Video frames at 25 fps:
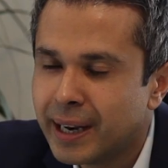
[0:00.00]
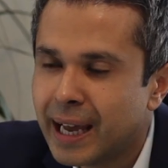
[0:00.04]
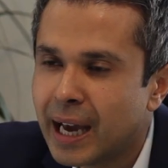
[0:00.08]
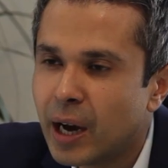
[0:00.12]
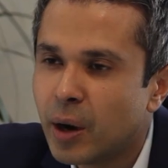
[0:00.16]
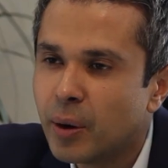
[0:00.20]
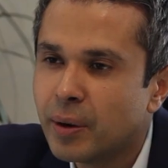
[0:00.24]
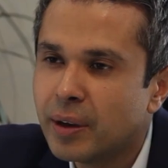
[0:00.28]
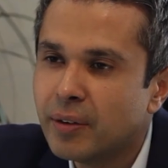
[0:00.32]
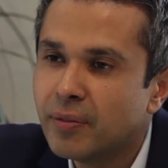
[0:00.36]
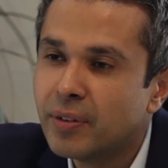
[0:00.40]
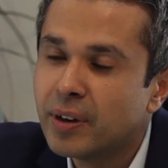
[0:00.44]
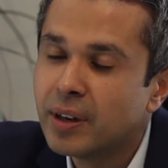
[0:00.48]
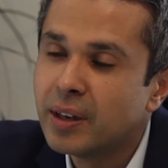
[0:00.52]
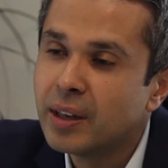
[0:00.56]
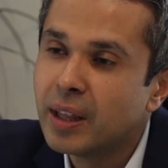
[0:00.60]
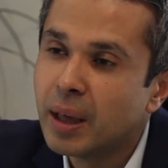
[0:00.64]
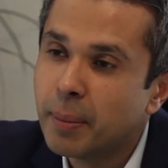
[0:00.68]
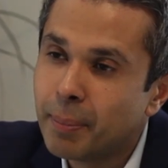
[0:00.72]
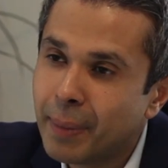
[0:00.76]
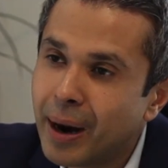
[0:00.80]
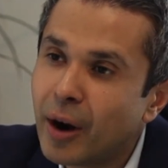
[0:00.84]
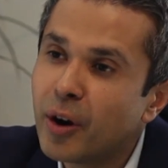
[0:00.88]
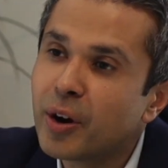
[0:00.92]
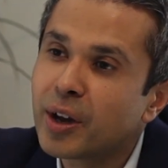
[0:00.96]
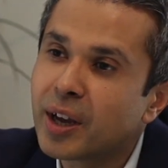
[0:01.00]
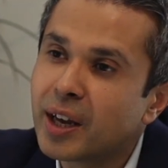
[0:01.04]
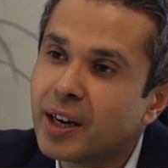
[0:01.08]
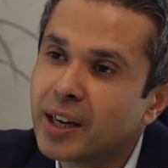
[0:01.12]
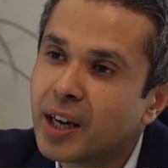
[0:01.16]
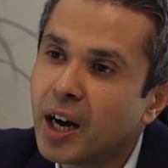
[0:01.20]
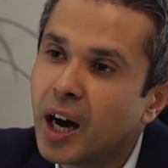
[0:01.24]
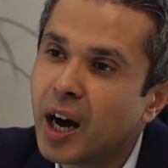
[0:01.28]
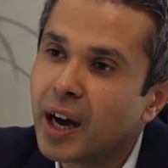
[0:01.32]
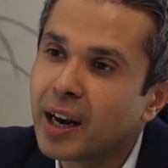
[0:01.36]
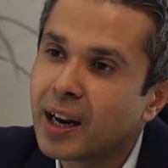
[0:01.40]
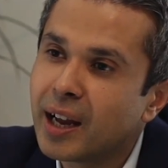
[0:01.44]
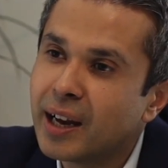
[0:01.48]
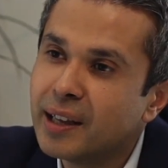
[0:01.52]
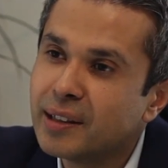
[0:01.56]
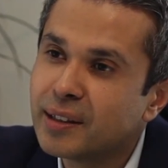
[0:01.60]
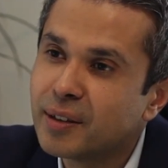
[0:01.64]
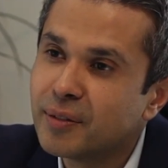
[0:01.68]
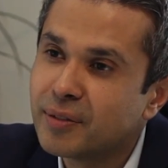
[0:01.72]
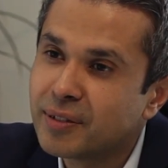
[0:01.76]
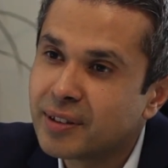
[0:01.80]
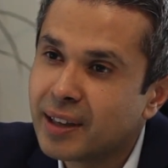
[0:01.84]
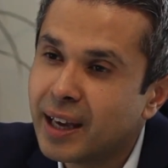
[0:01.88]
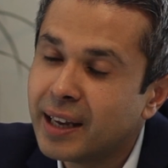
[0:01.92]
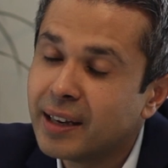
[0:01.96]
now even the American guidelines
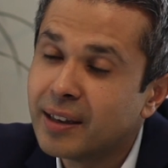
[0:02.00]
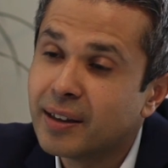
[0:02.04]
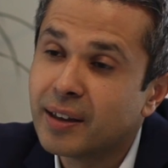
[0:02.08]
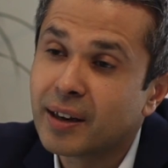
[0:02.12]
have said